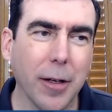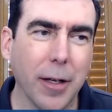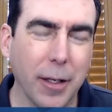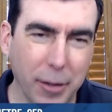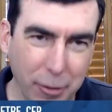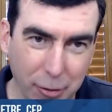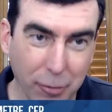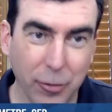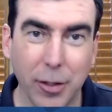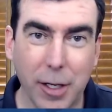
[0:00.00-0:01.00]
and then you
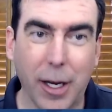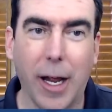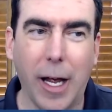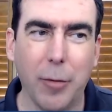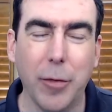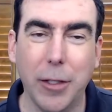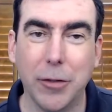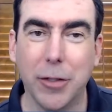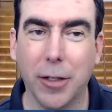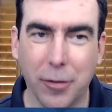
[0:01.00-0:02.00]
go look at how many
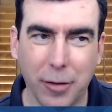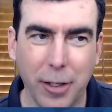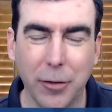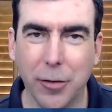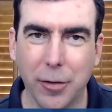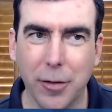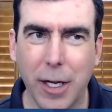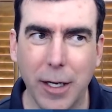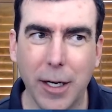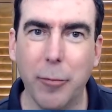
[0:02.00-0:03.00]
shares are issued. There's
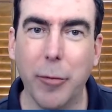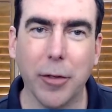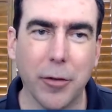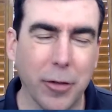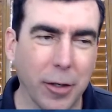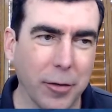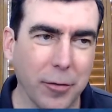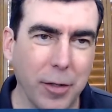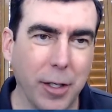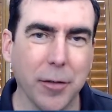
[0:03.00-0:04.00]
99 million shares of
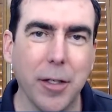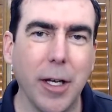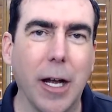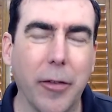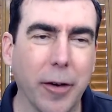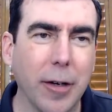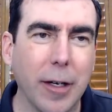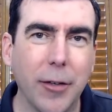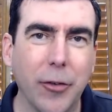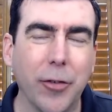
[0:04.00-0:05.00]
TLT out there.
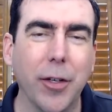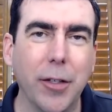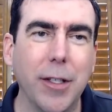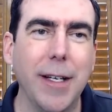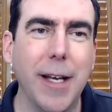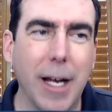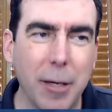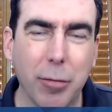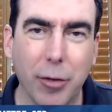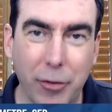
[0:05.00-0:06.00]
Mm-hmm.
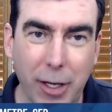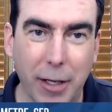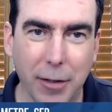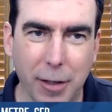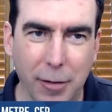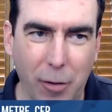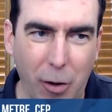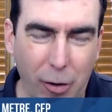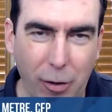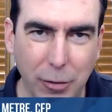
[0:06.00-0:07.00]
69% of
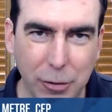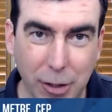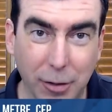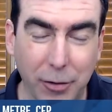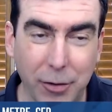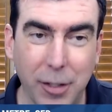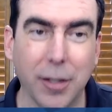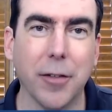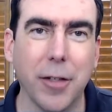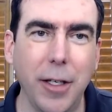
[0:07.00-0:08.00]
all shares in
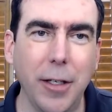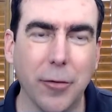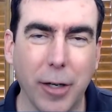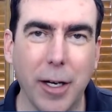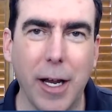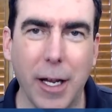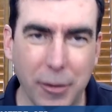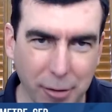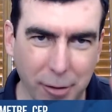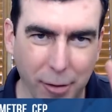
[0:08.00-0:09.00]
TLT traded
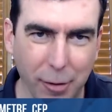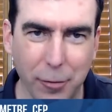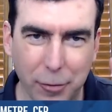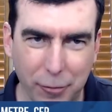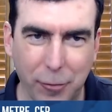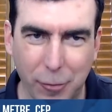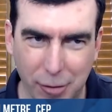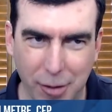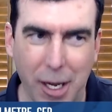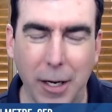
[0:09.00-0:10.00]
hands in those
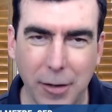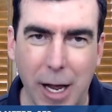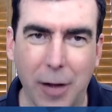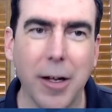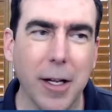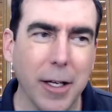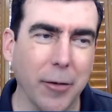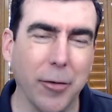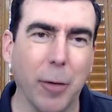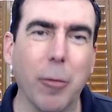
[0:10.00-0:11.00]
four days. now,
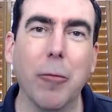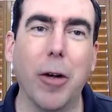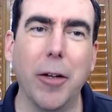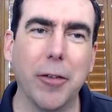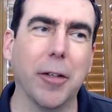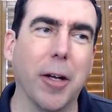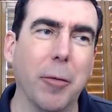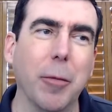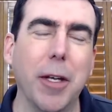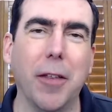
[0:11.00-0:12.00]
crazy. if someone wants to
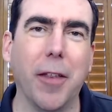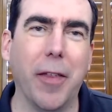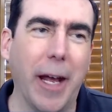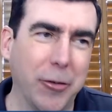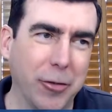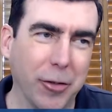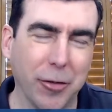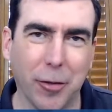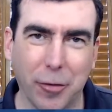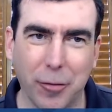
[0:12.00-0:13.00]
tell me that that's
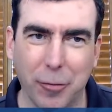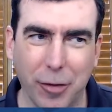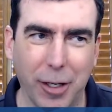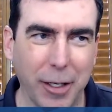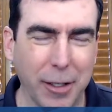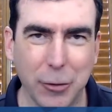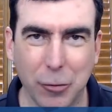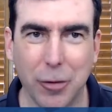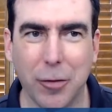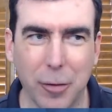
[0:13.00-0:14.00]
just a tr- like a
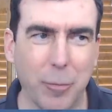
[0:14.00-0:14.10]
short-term